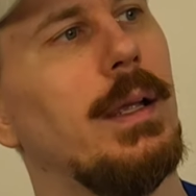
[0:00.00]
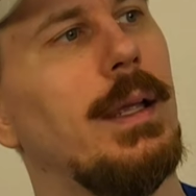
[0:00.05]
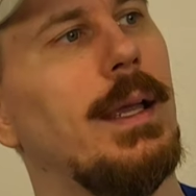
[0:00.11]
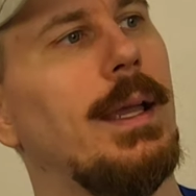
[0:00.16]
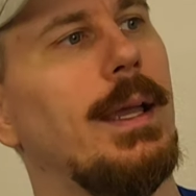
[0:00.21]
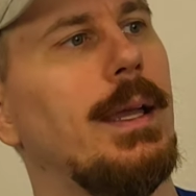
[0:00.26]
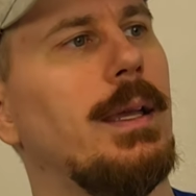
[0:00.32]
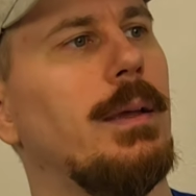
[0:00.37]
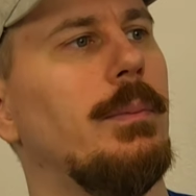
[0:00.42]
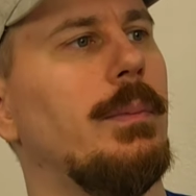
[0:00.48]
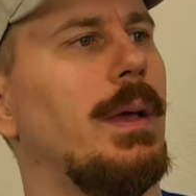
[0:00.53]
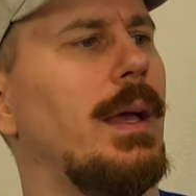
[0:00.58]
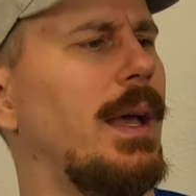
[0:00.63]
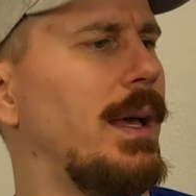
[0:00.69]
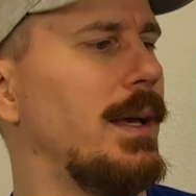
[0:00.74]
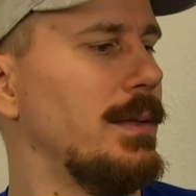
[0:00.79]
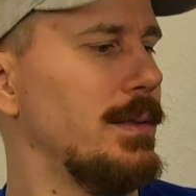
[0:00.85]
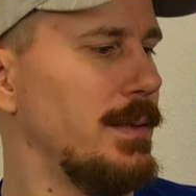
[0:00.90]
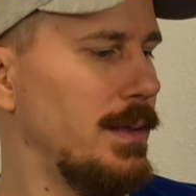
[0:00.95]
game,
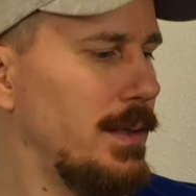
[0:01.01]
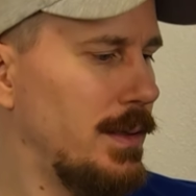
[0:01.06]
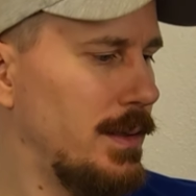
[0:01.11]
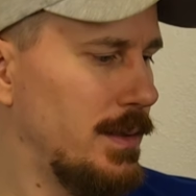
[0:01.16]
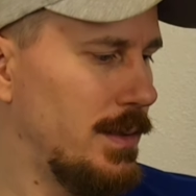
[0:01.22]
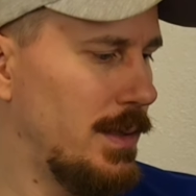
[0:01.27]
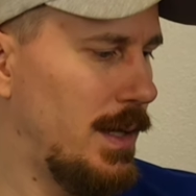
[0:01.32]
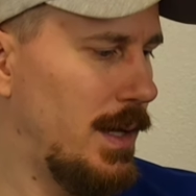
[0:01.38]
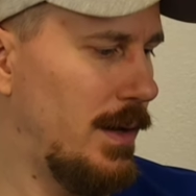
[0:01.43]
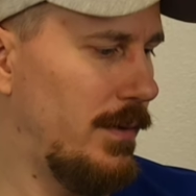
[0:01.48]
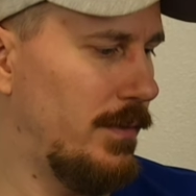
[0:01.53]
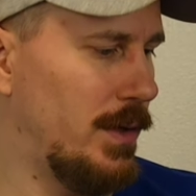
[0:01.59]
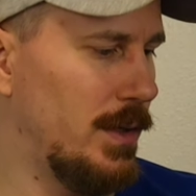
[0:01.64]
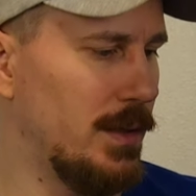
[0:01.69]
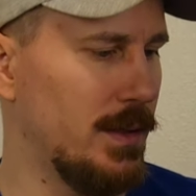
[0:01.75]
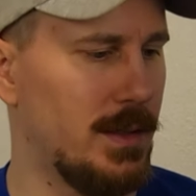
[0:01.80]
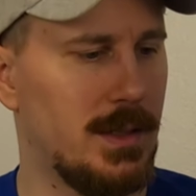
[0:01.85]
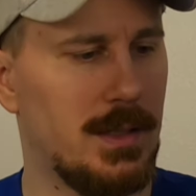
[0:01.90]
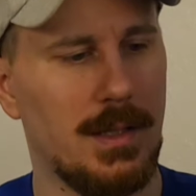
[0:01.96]
as is
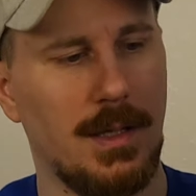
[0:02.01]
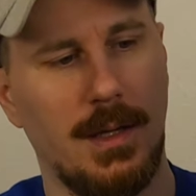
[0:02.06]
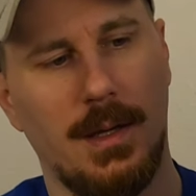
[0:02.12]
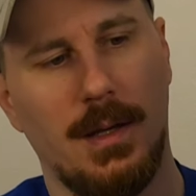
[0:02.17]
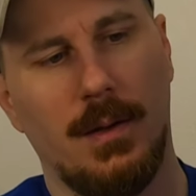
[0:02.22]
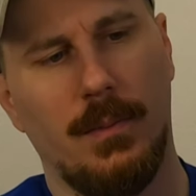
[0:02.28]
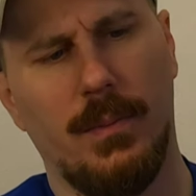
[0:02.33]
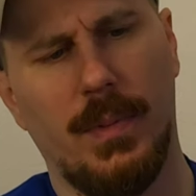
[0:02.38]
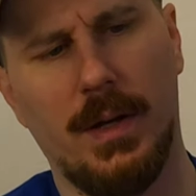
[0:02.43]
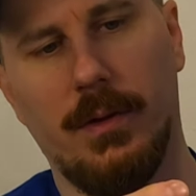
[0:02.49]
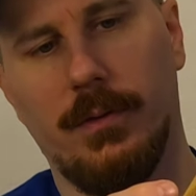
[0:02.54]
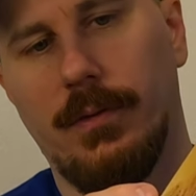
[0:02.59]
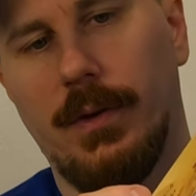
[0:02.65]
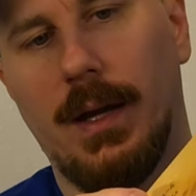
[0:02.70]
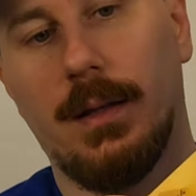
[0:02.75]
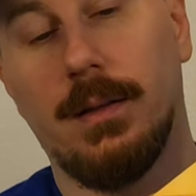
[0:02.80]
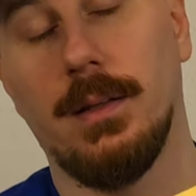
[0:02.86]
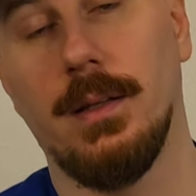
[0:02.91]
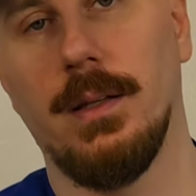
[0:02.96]
evidenced by the
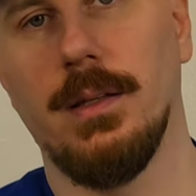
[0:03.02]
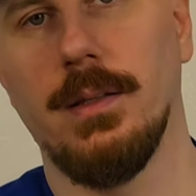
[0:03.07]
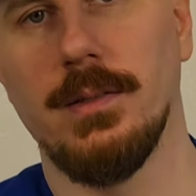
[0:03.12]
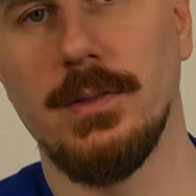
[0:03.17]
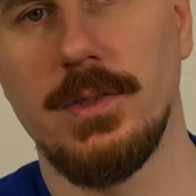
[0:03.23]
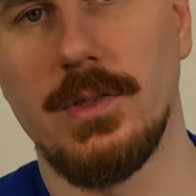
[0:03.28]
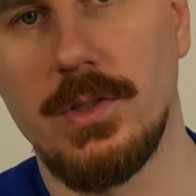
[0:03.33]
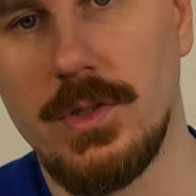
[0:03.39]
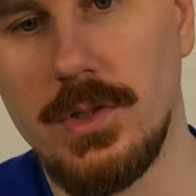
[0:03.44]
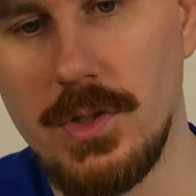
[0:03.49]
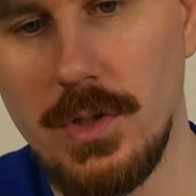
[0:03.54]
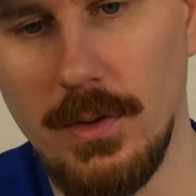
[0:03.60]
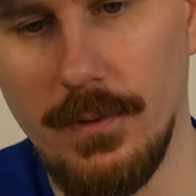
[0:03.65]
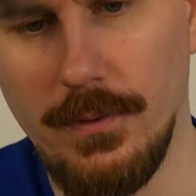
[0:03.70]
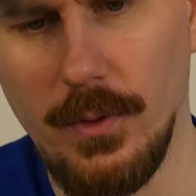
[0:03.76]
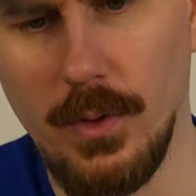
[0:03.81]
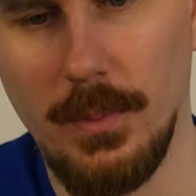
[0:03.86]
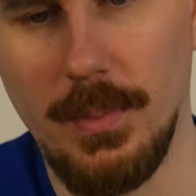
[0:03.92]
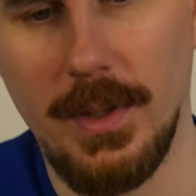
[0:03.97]
fact that it is 2
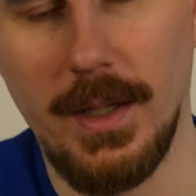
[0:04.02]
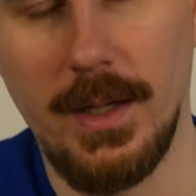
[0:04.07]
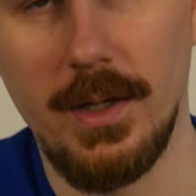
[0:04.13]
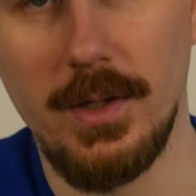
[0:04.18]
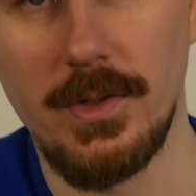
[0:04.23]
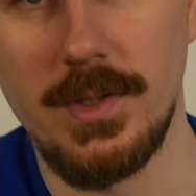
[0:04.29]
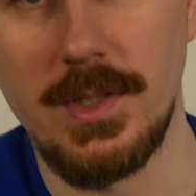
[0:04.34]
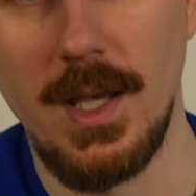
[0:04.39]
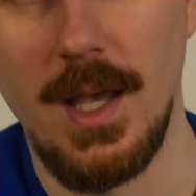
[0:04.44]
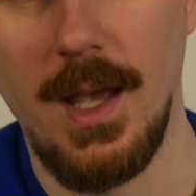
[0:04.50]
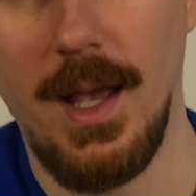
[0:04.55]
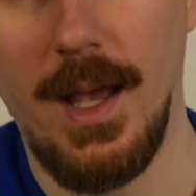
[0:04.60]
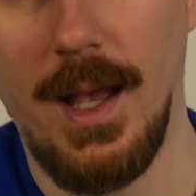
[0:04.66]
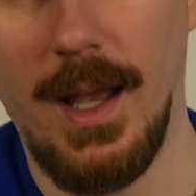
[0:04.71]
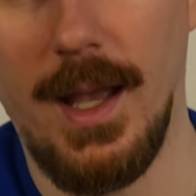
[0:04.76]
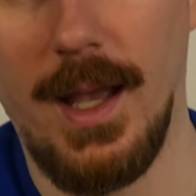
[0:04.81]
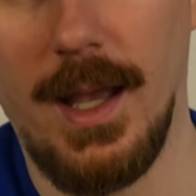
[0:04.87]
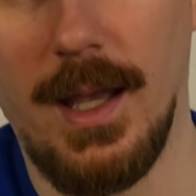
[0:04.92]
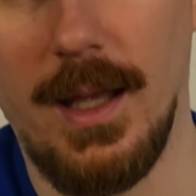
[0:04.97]
to 4 players
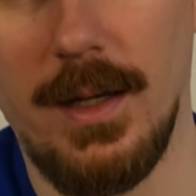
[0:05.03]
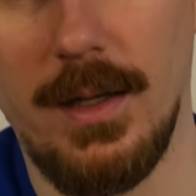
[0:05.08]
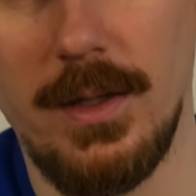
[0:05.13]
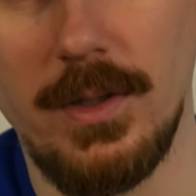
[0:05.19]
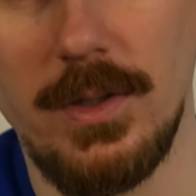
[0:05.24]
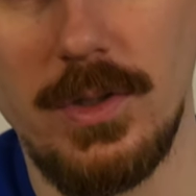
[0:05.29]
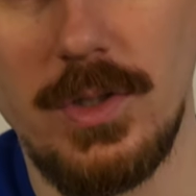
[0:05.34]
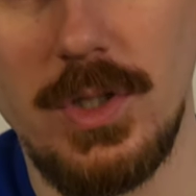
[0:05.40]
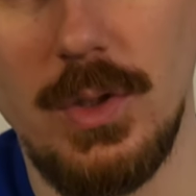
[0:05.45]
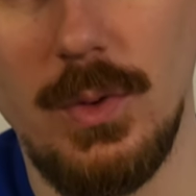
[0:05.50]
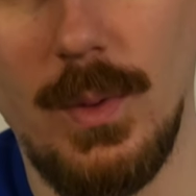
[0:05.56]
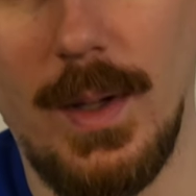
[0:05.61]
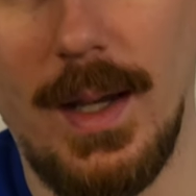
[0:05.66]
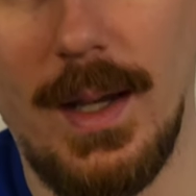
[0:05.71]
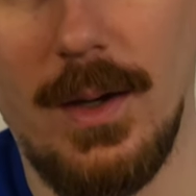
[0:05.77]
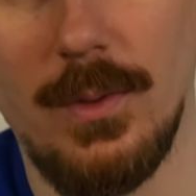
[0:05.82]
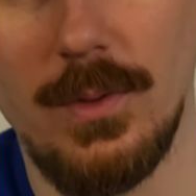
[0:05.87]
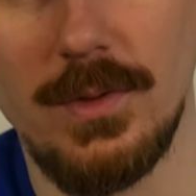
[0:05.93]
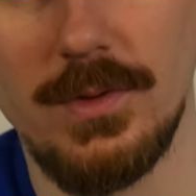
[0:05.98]
and 2
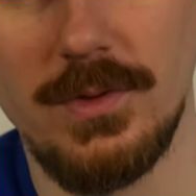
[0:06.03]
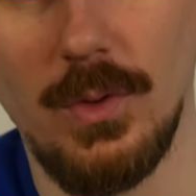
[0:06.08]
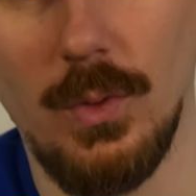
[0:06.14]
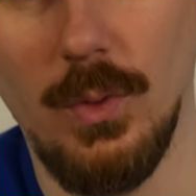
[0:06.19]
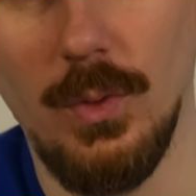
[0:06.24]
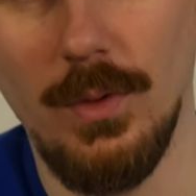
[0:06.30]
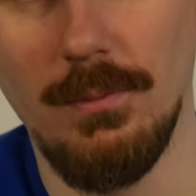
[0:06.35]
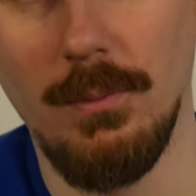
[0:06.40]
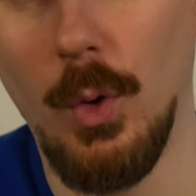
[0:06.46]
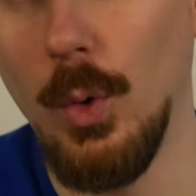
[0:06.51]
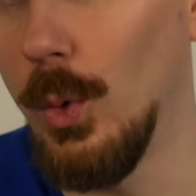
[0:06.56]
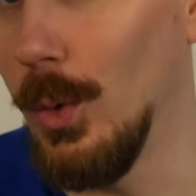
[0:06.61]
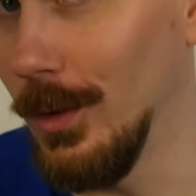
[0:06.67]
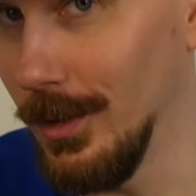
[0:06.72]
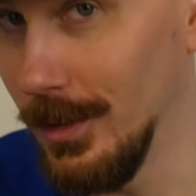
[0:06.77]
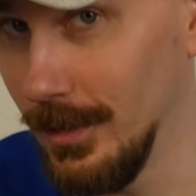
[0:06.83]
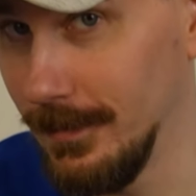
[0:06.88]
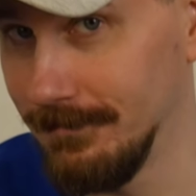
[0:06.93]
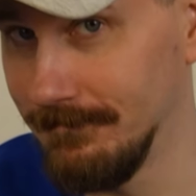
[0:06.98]
hours or
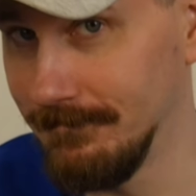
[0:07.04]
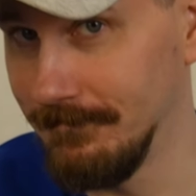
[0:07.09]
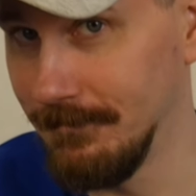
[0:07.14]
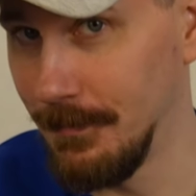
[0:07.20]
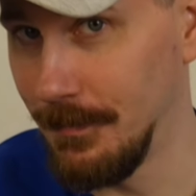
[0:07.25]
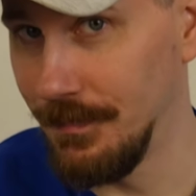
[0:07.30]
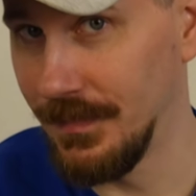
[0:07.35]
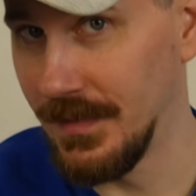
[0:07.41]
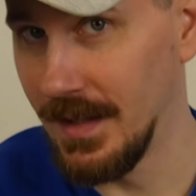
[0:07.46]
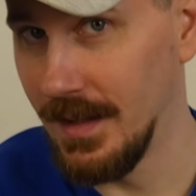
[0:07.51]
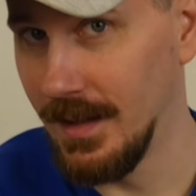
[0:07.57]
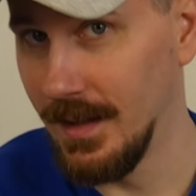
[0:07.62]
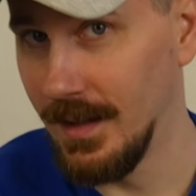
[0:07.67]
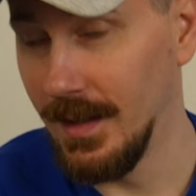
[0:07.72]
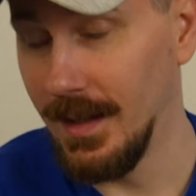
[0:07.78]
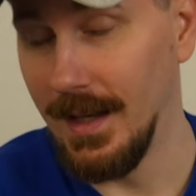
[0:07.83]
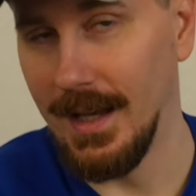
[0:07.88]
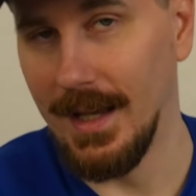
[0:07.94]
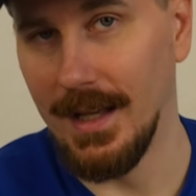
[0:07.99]
more.
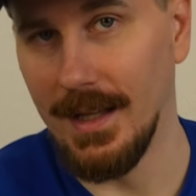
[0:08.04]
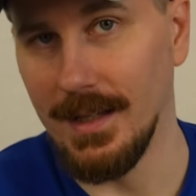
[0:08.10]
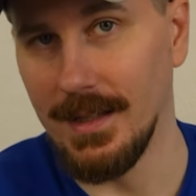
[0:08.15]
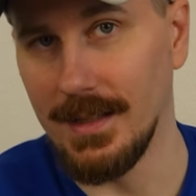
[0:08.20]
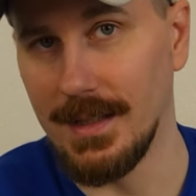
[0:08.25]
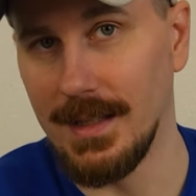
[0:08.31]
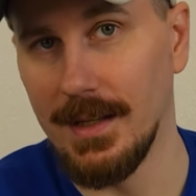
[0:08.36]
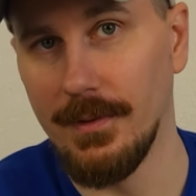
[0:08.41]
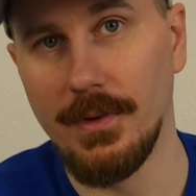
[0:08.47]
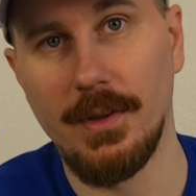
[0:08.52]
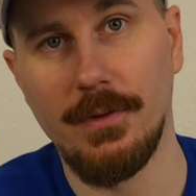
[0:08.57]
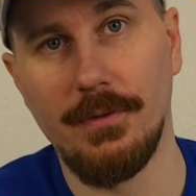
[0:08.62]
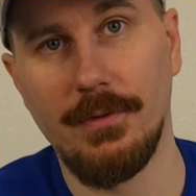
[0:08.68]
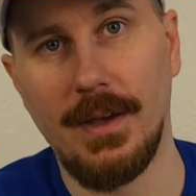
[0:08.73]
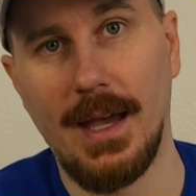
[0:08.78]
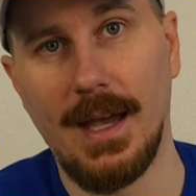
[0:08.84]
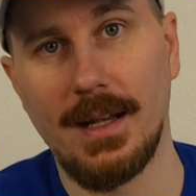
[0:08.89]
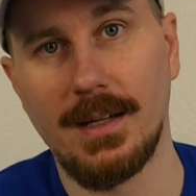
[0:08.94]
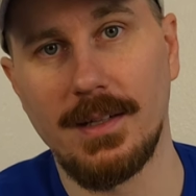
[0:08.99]
And given the
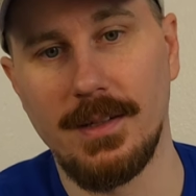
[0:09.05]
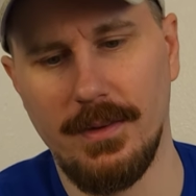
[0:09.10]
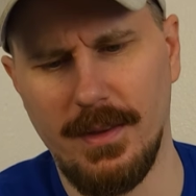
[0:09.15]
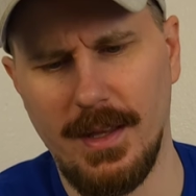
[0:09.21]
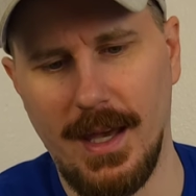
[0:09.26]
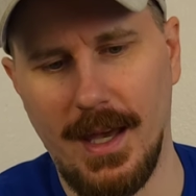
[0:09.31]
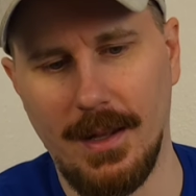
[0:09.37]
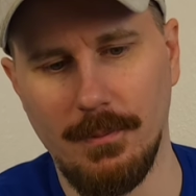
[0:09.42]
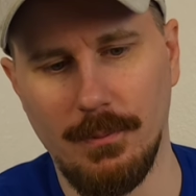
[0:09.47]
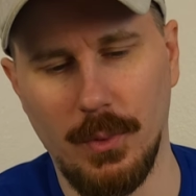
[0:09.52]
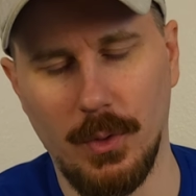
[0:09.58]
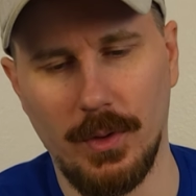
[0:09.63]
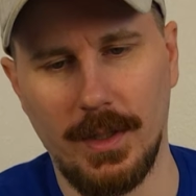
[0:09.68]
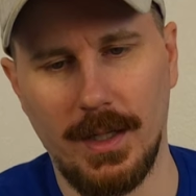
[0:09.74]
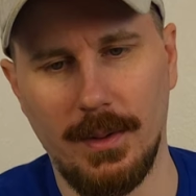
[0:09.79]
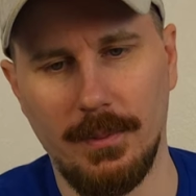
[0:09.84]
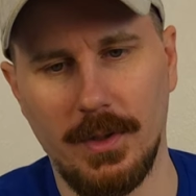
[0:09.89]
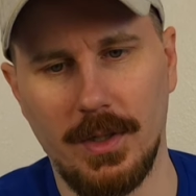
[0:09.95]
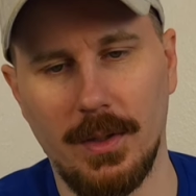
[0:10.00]
fact that board
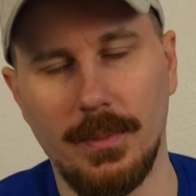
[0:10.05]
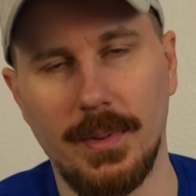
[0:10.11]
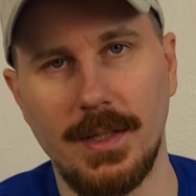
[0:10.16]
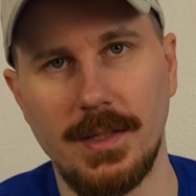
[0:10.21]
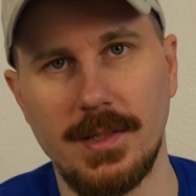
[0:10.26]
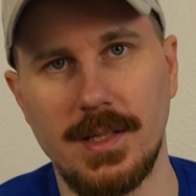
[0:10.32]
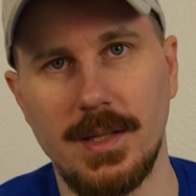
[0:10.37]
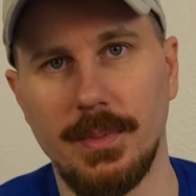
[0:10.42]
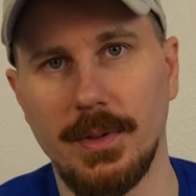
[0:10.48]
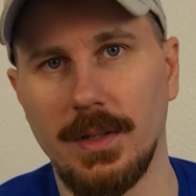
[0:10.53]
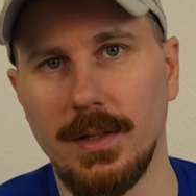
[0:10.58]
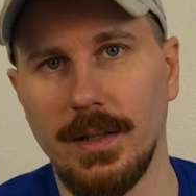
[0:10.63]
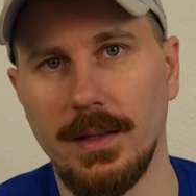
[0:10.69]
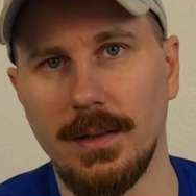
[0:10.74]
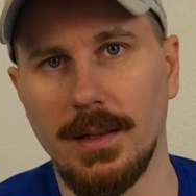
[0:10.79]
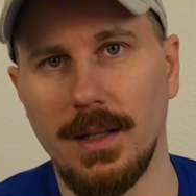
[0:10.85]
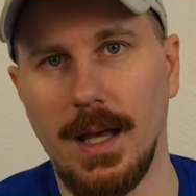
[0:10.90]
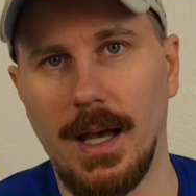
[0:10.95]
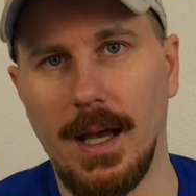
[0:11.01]
game companies typically
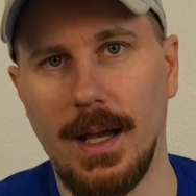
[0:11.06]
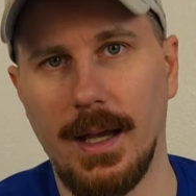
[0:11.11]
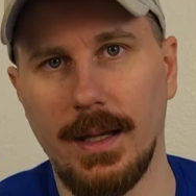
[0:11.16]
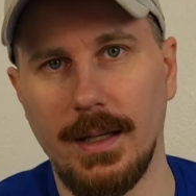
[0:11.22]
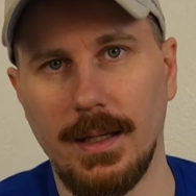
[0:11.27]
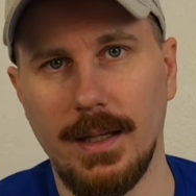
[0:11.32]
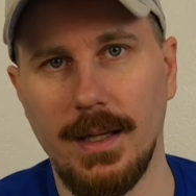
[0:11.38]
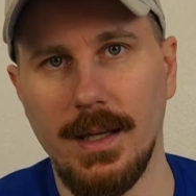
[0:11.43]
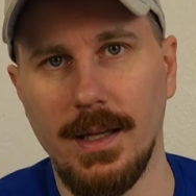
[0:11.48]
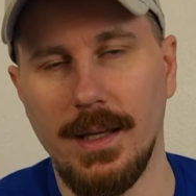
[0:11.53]
lie